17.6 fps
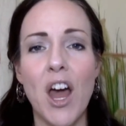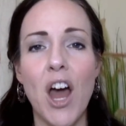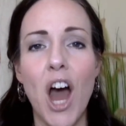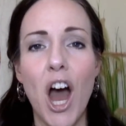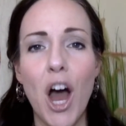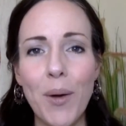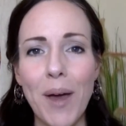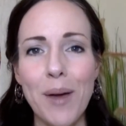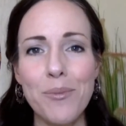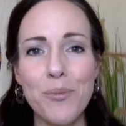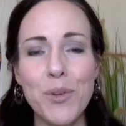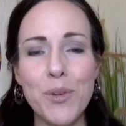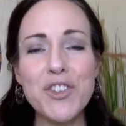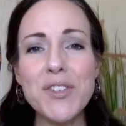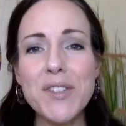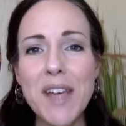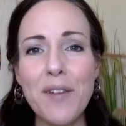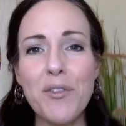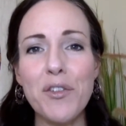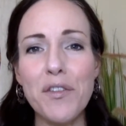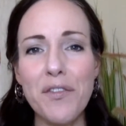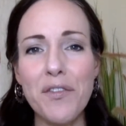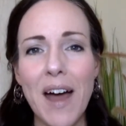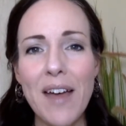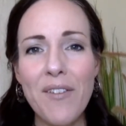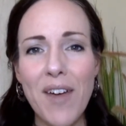Okay, we just covered
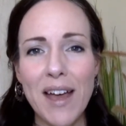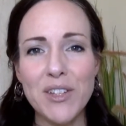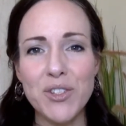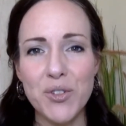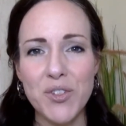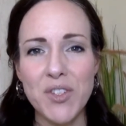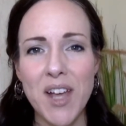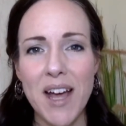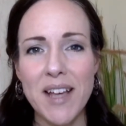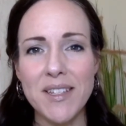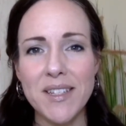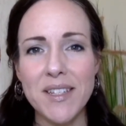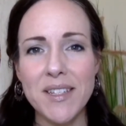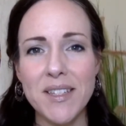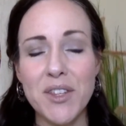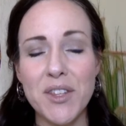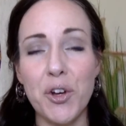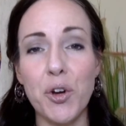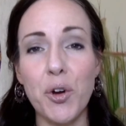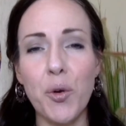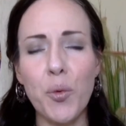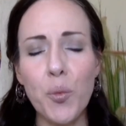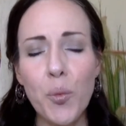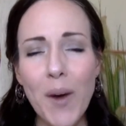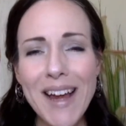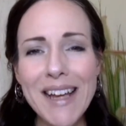5 exercises that are
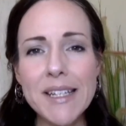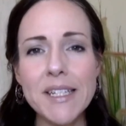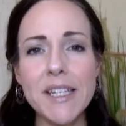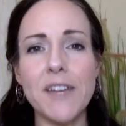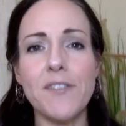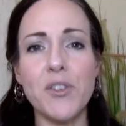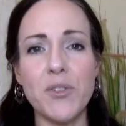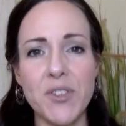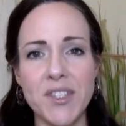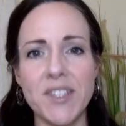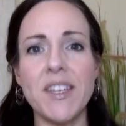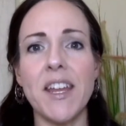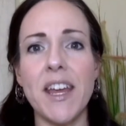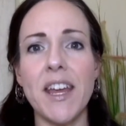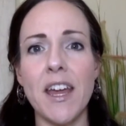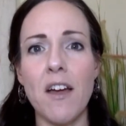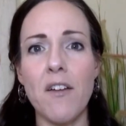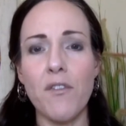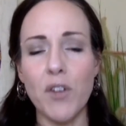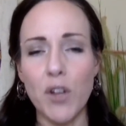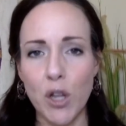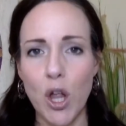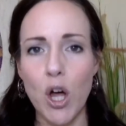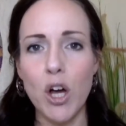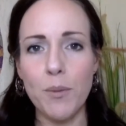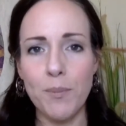great if you're sitting for
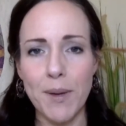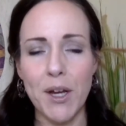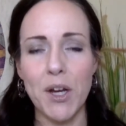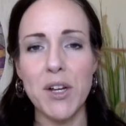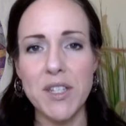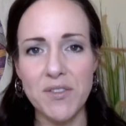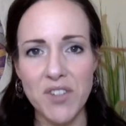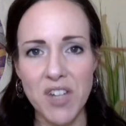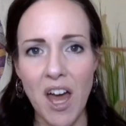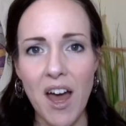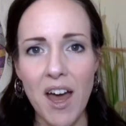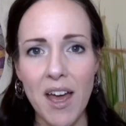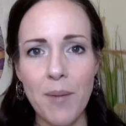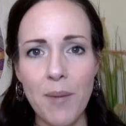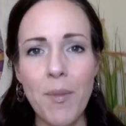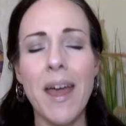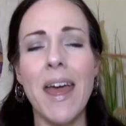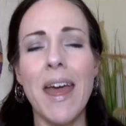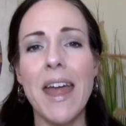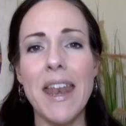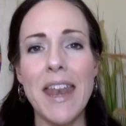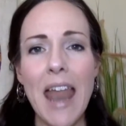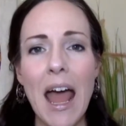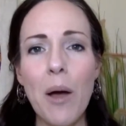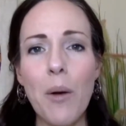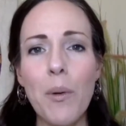long periods of time.
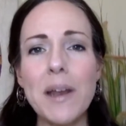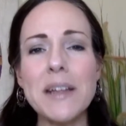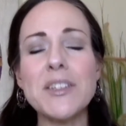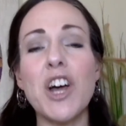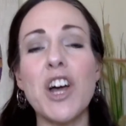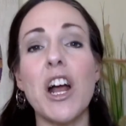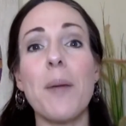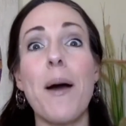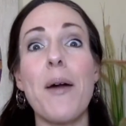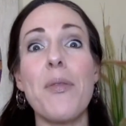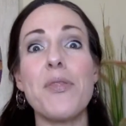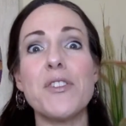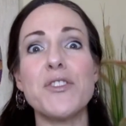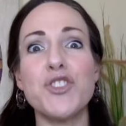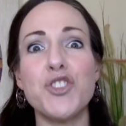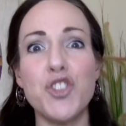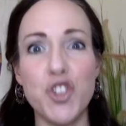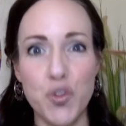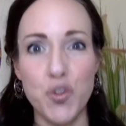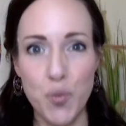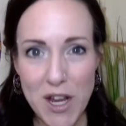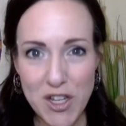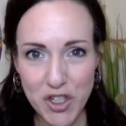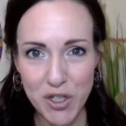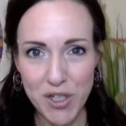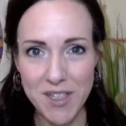Now I want to talk about the
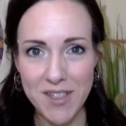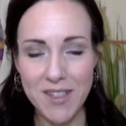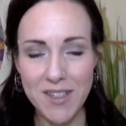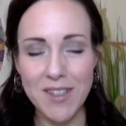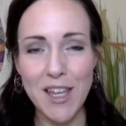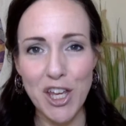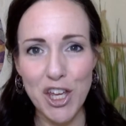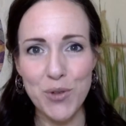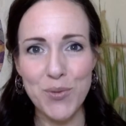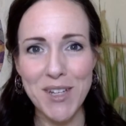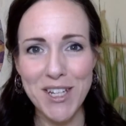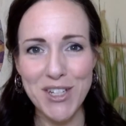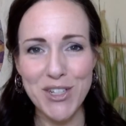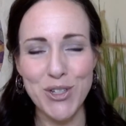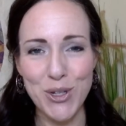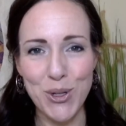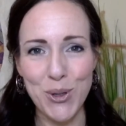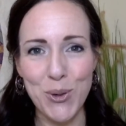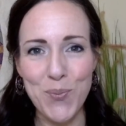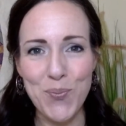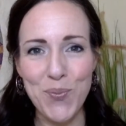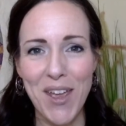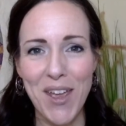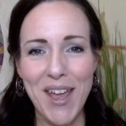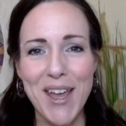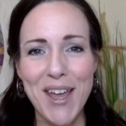stretches that you need to do.
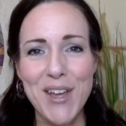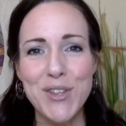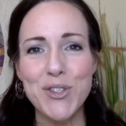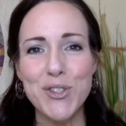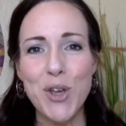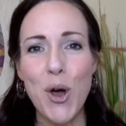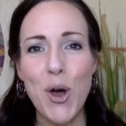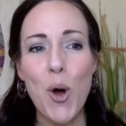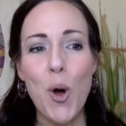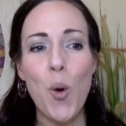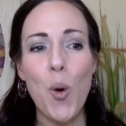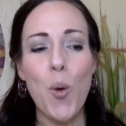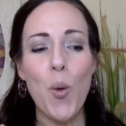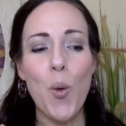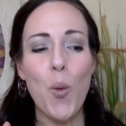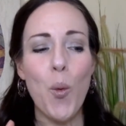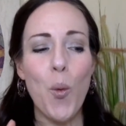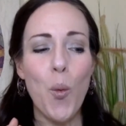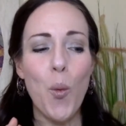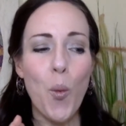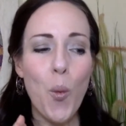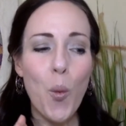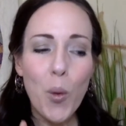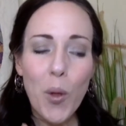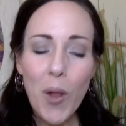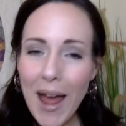So,
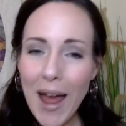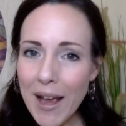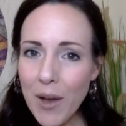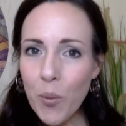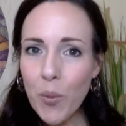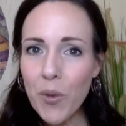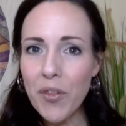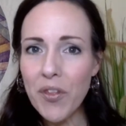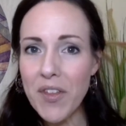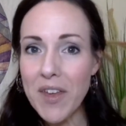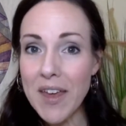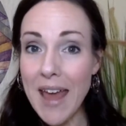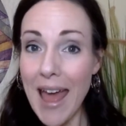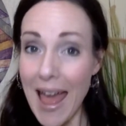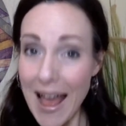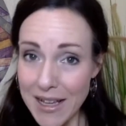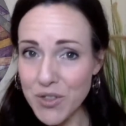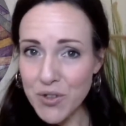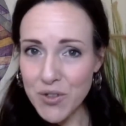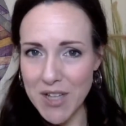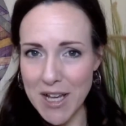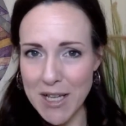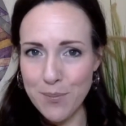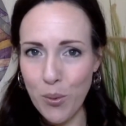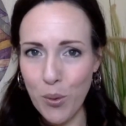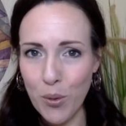like with the
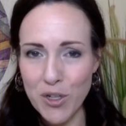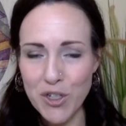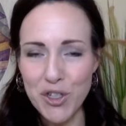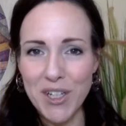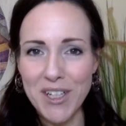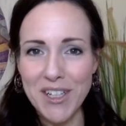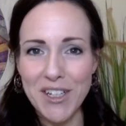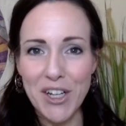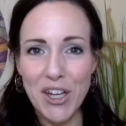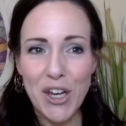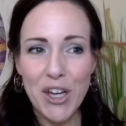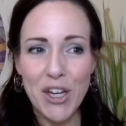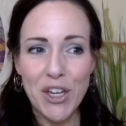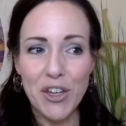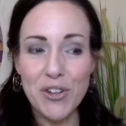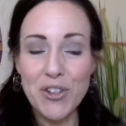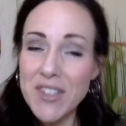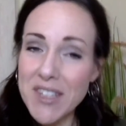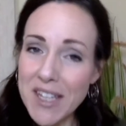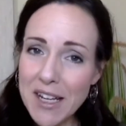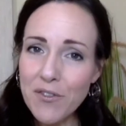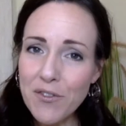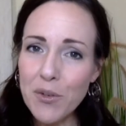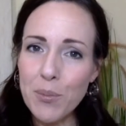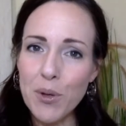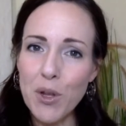exercise portion, you're
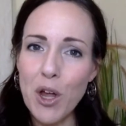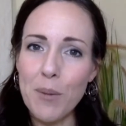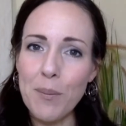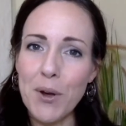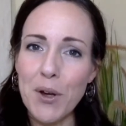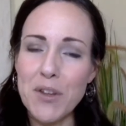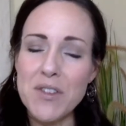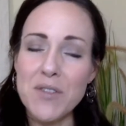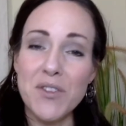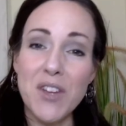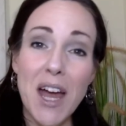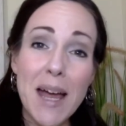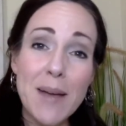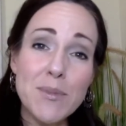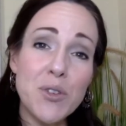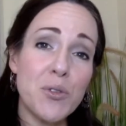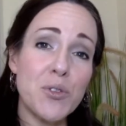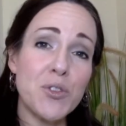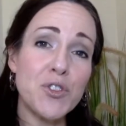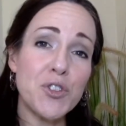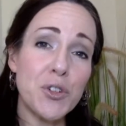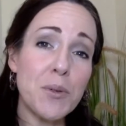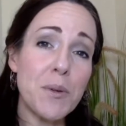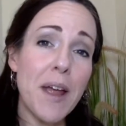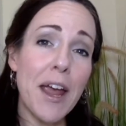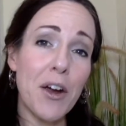sitting for prolonged periods of time, so there's
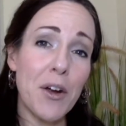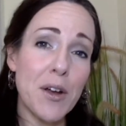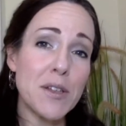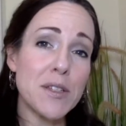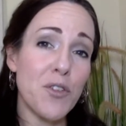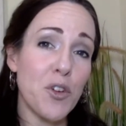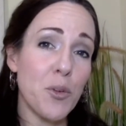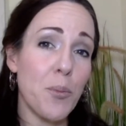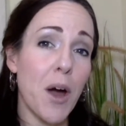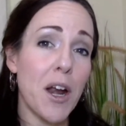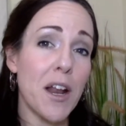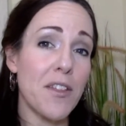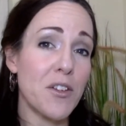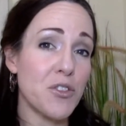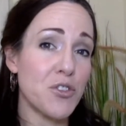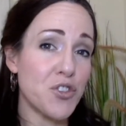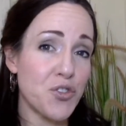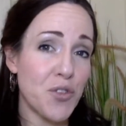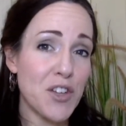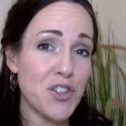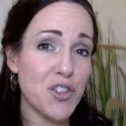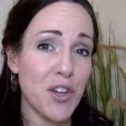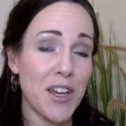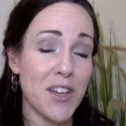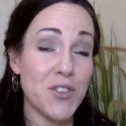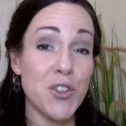certain areas of your body that are
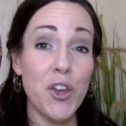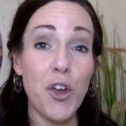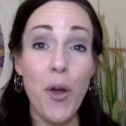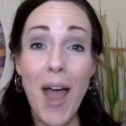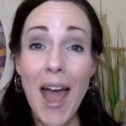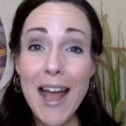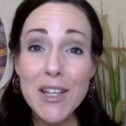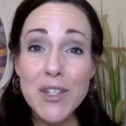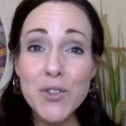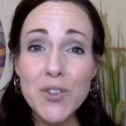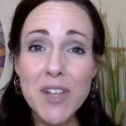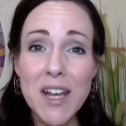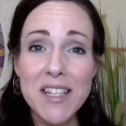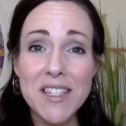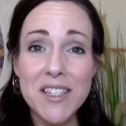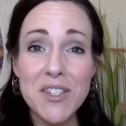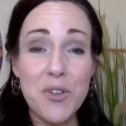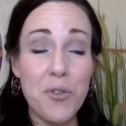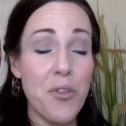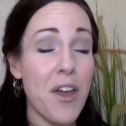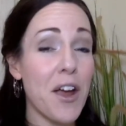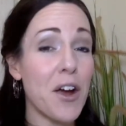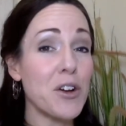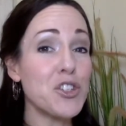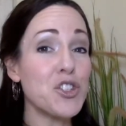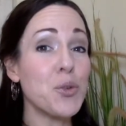stretching. So your exercises are
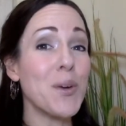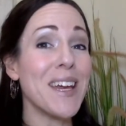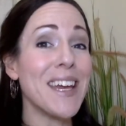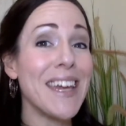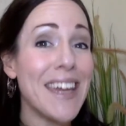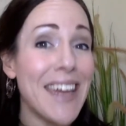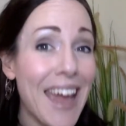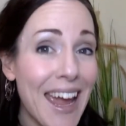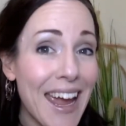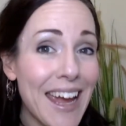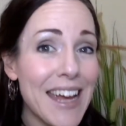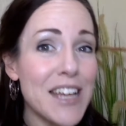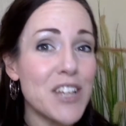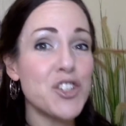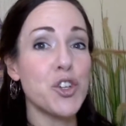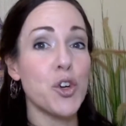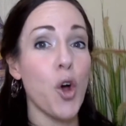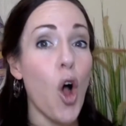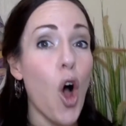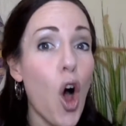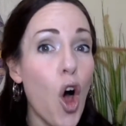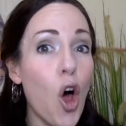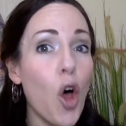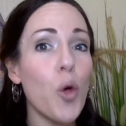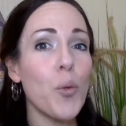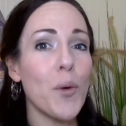there to engage your
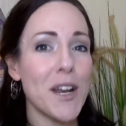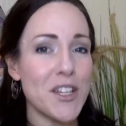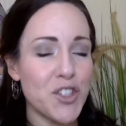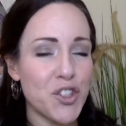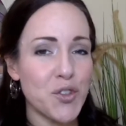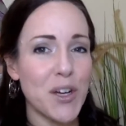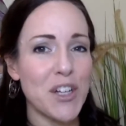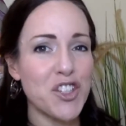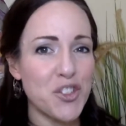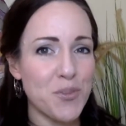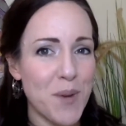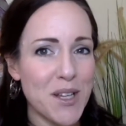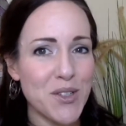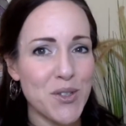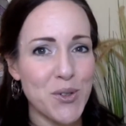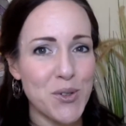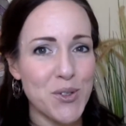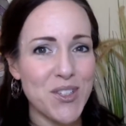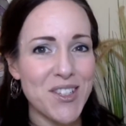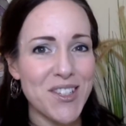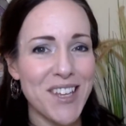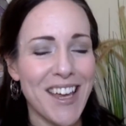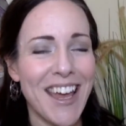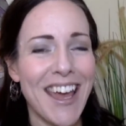already stretched muscles.